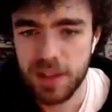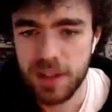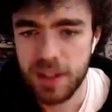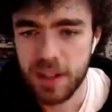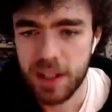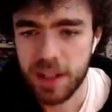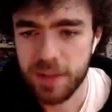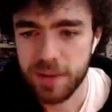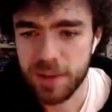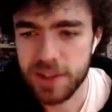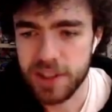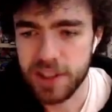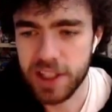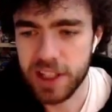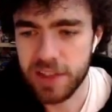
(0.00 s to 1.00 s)

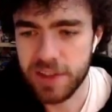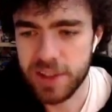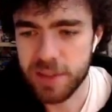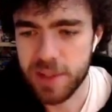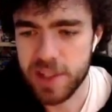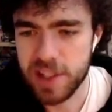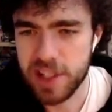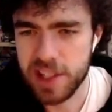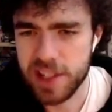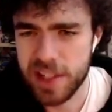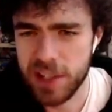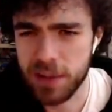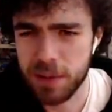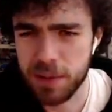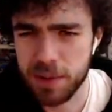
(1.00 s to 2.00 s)
Unfortunately, for some reason he hasn't
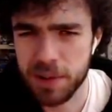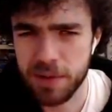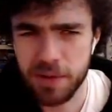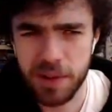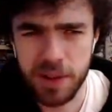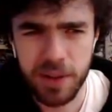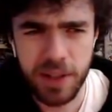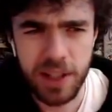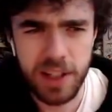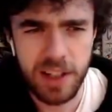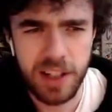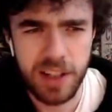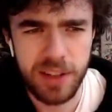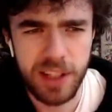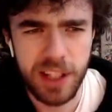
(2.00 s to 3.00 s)
summoned Defleur here.
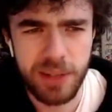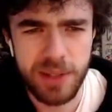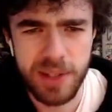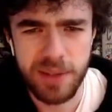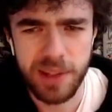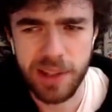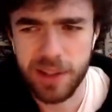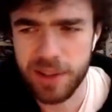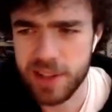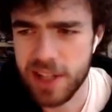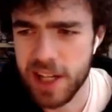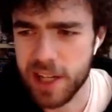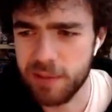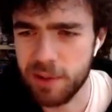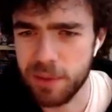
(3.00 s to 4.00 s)
I don't think he was even locked
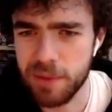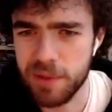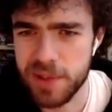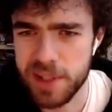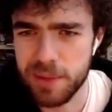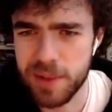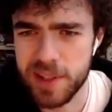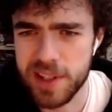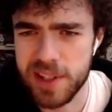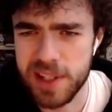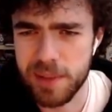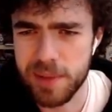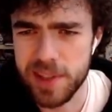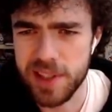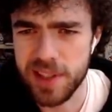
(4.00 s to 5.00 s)
out of it, but for some reason he
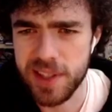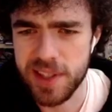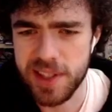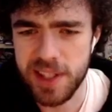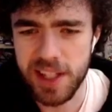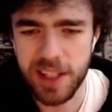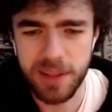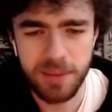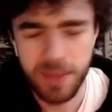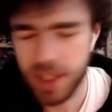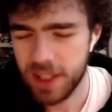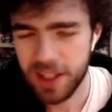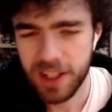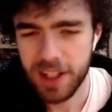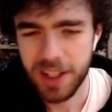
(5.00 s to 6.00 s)
summons this instead.
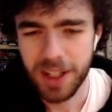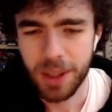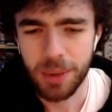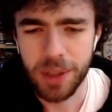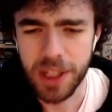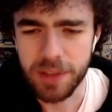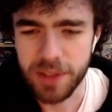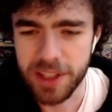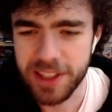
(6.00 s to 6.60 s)
Whatever.